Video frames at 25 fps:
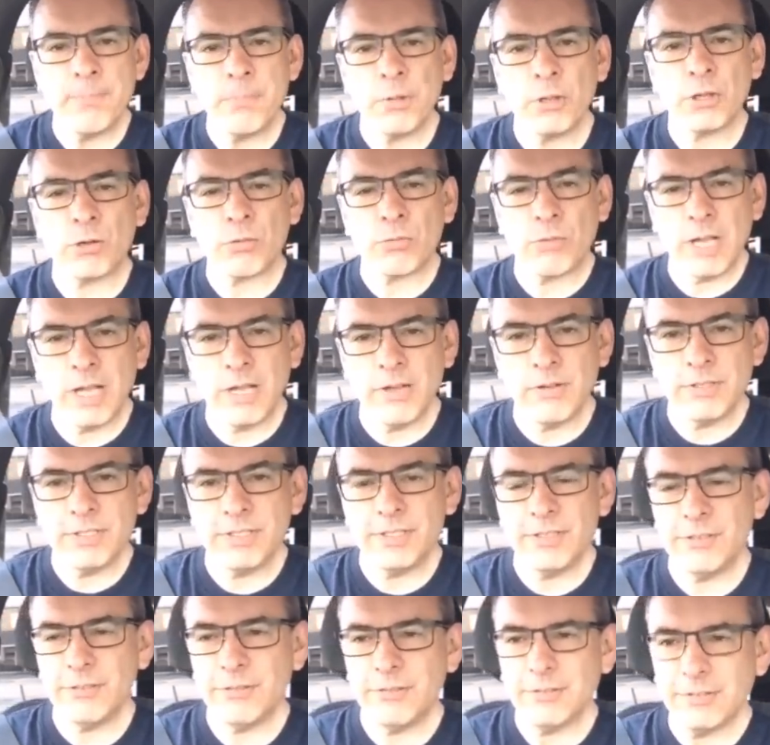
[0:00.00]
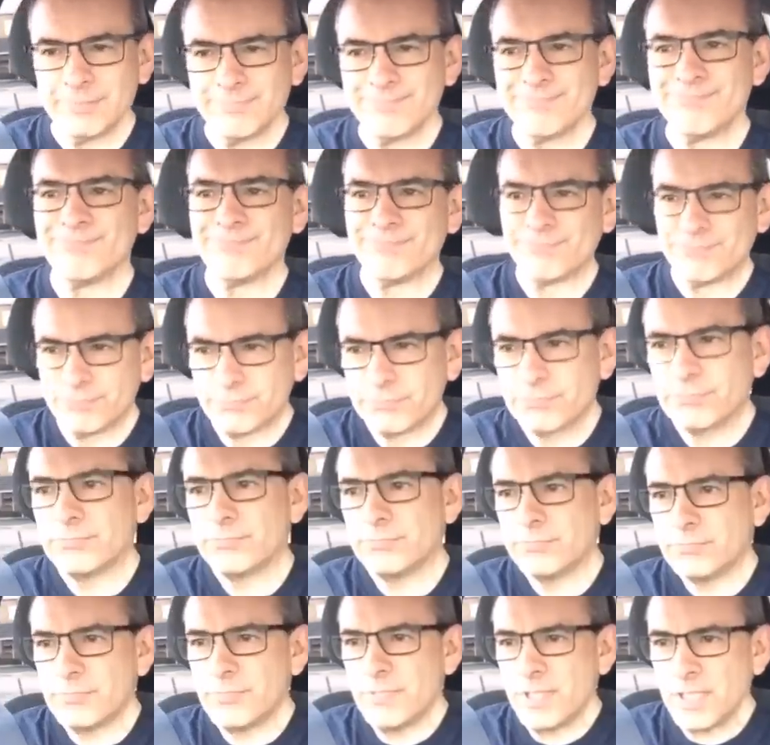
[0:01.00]
of hurt people around you,
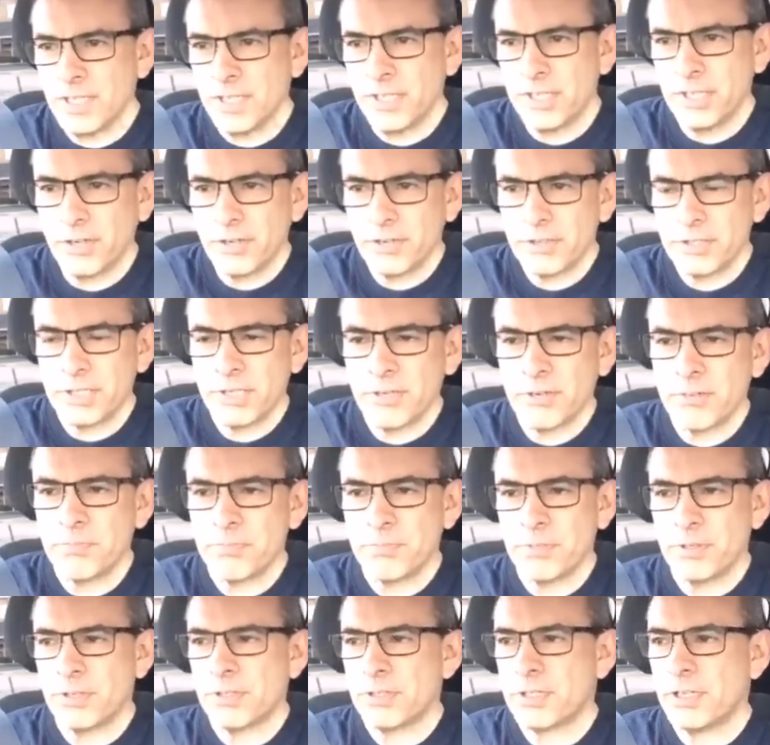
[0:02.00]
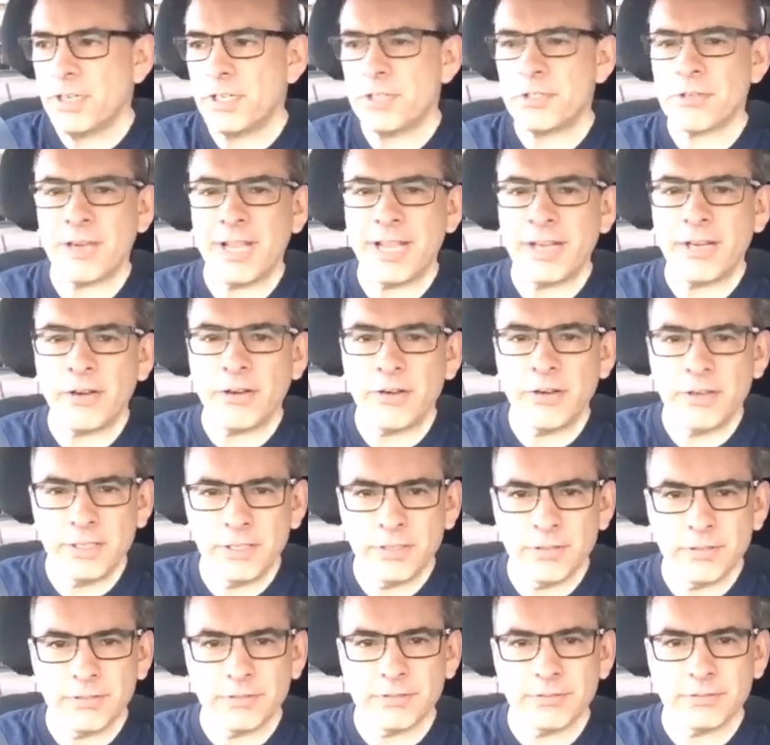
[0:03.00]
they're
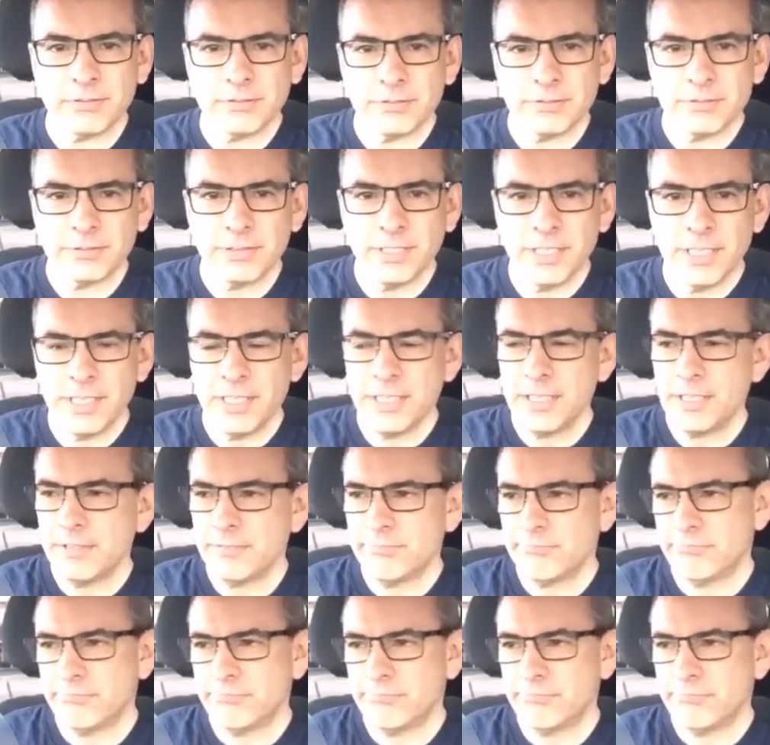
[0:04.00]
gonna try and hurt you.